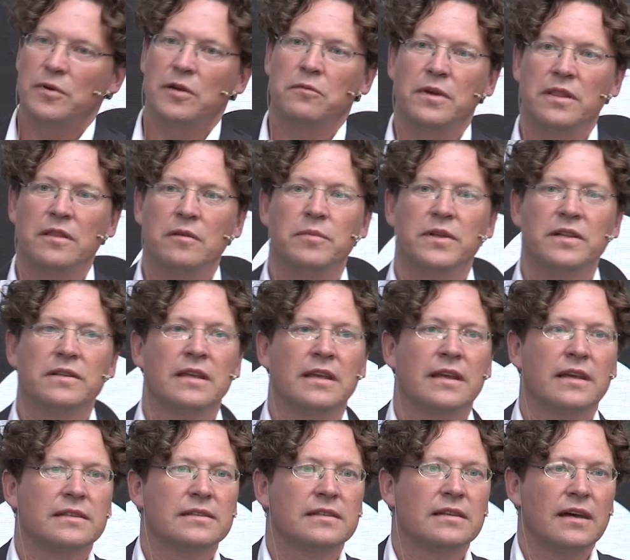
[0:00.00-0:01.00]
where when the building
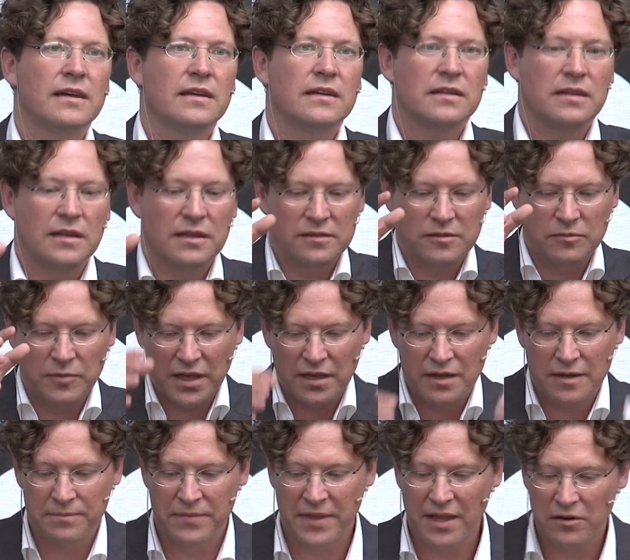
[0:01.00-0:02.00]
gets high, it has to
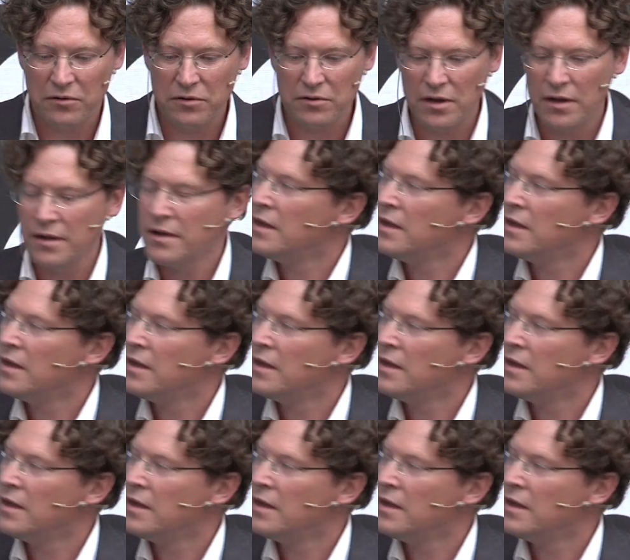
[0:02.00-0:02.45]
become narrower.